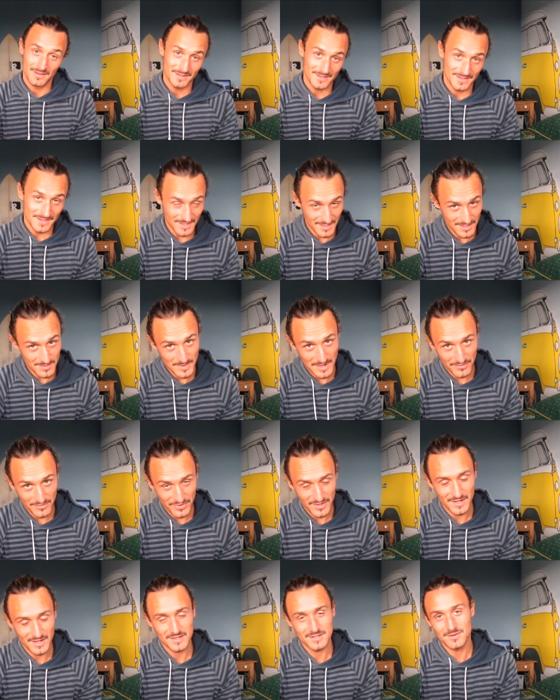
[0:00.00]
think about
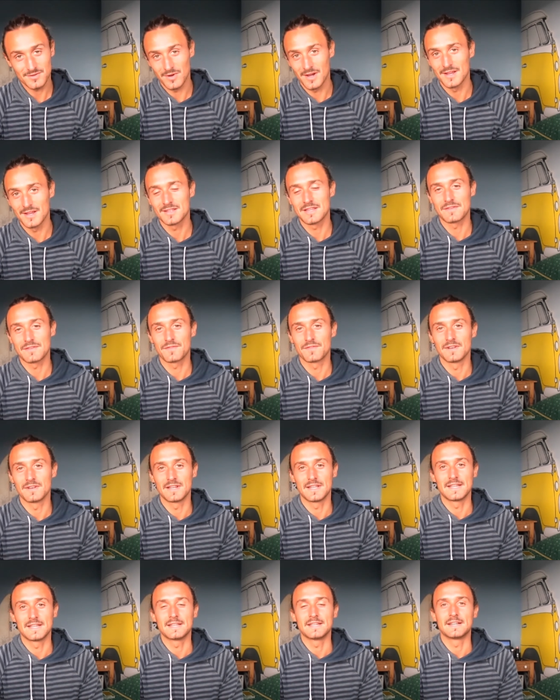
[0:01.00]
things quite
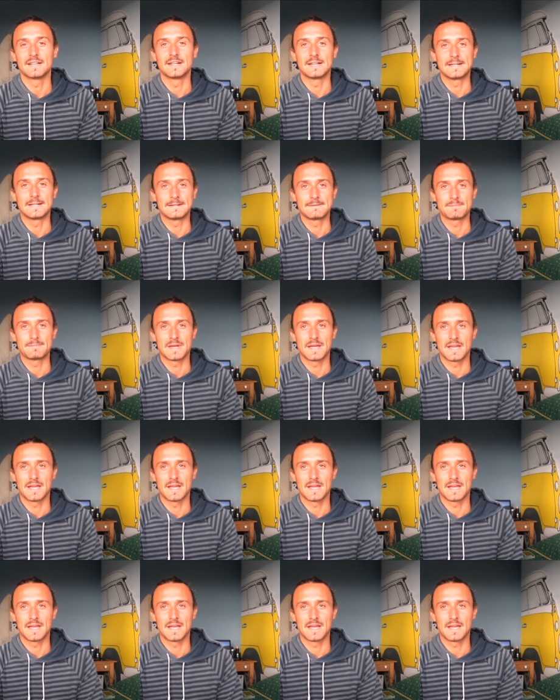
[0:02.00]
differently um,